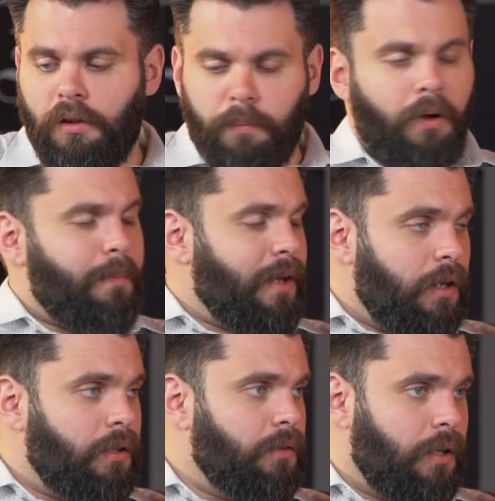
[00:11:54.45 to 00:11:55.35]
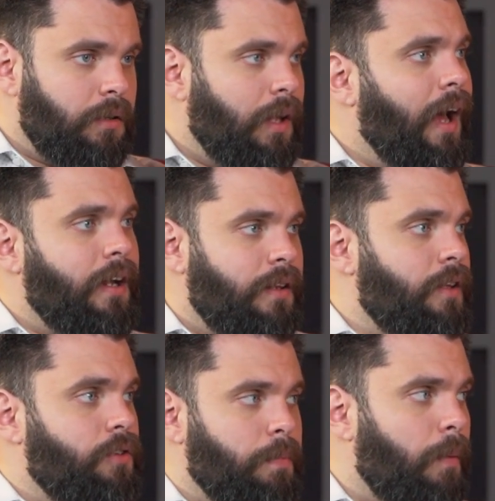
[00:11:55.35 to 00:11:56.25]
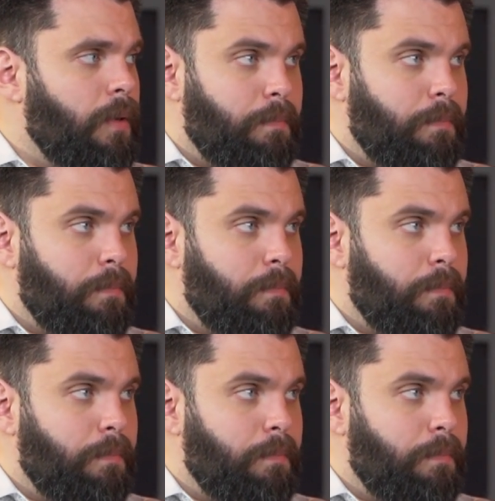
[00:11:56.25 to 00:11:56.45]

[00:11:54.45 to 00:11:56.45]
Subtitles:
They're probably making a lot of these. They're probably